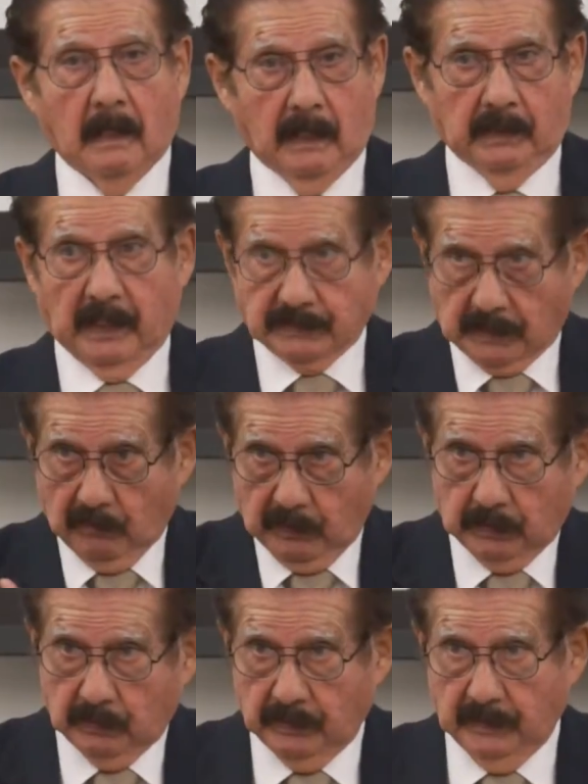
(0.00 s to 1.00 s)
And that's how we
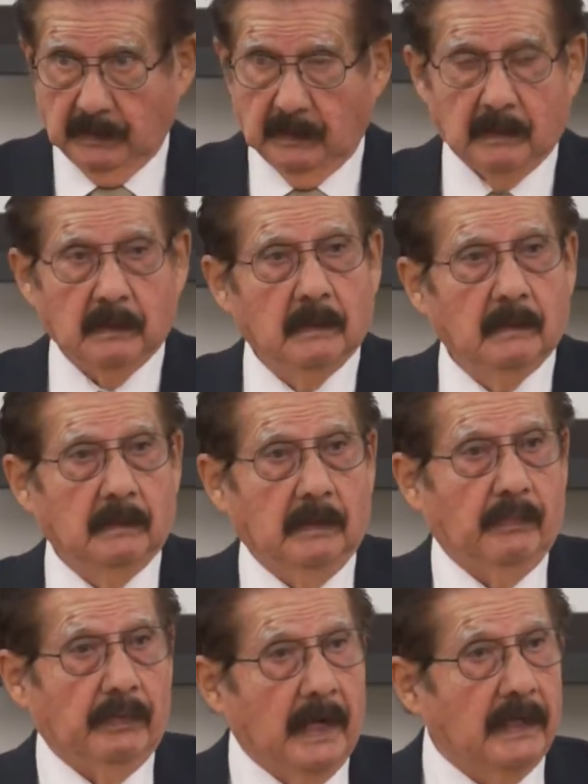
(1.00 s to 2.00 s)
do the
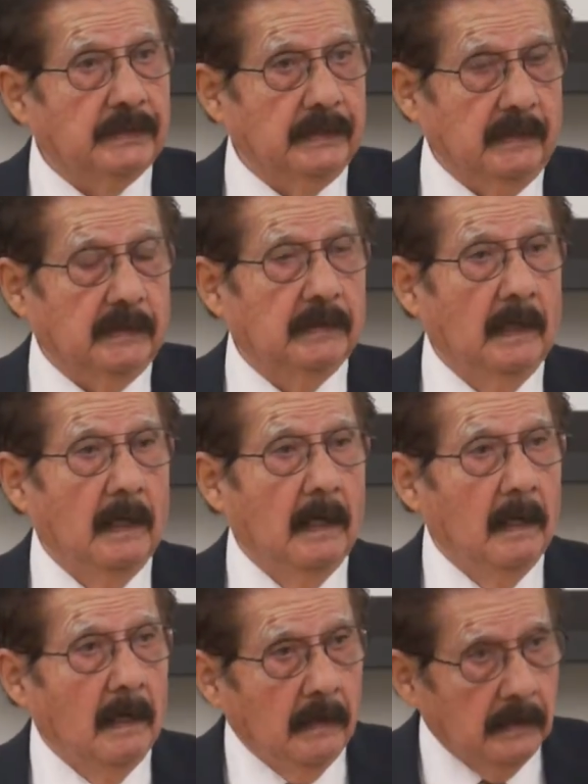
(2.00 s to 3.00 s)
process.
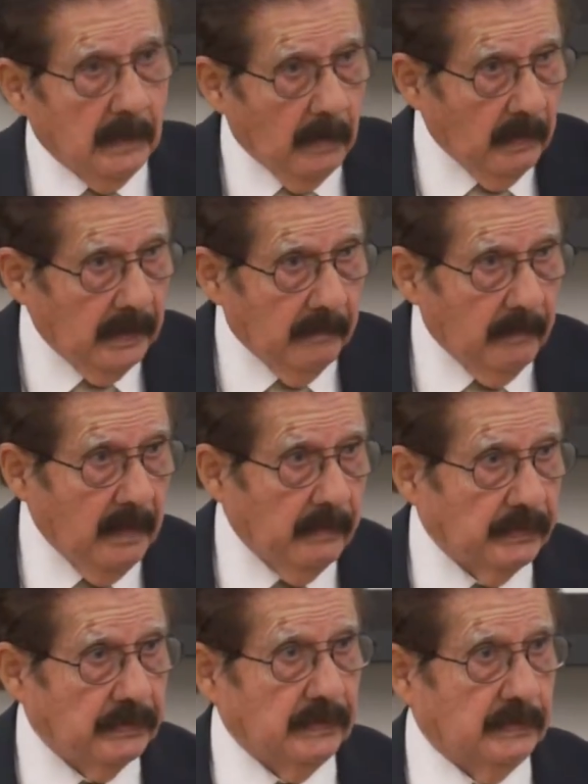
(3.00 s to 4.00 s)
And with the
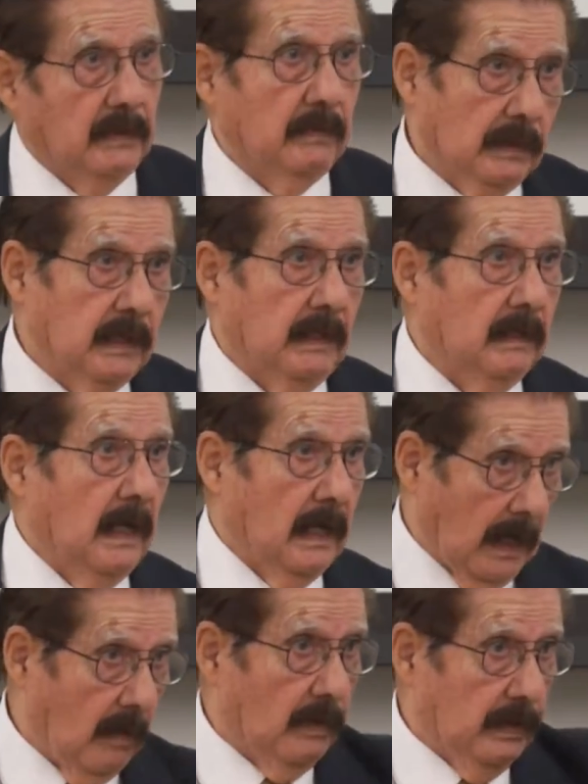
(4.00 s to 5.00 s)
members say, okay,
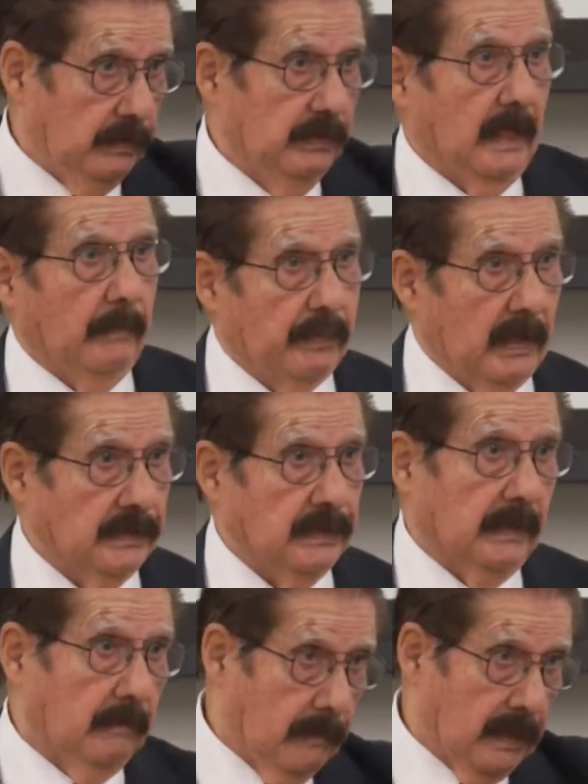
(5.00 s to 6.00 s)
I want to do that
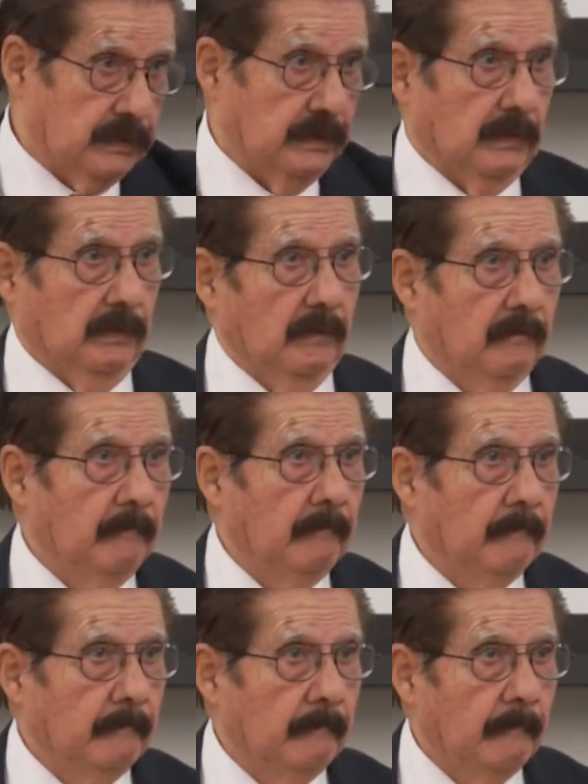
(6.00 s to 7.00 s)
project in Mexico.
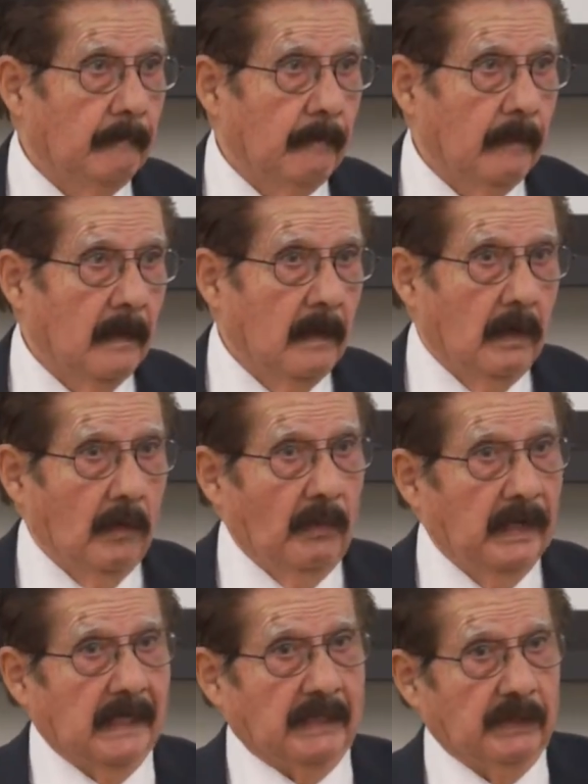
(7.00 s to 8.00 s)

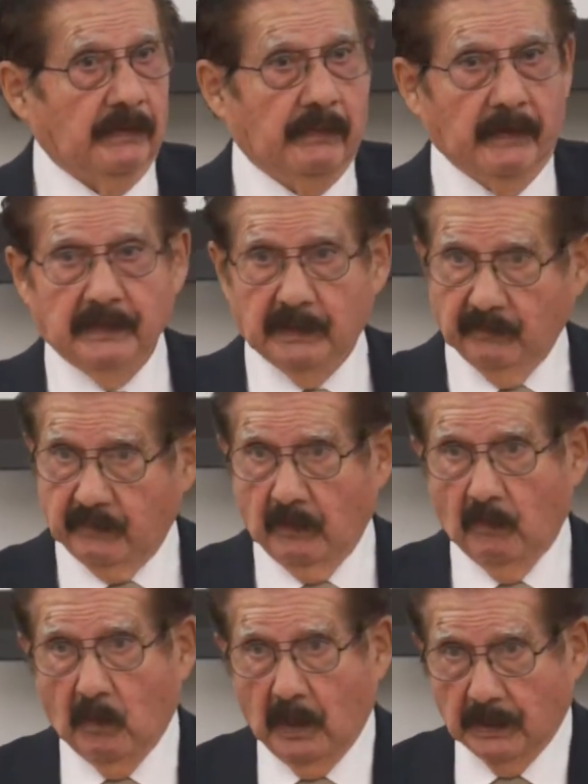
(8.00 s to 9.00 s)
We get the funding
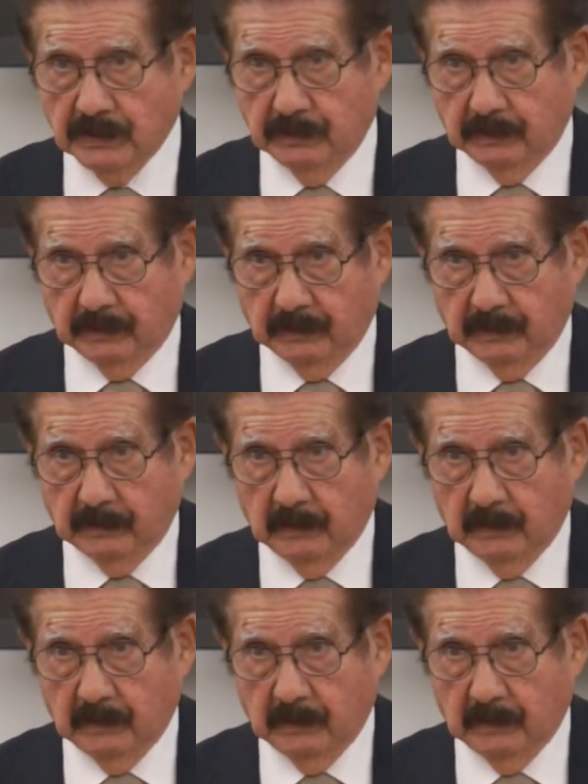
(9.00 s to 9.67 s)
from Washington.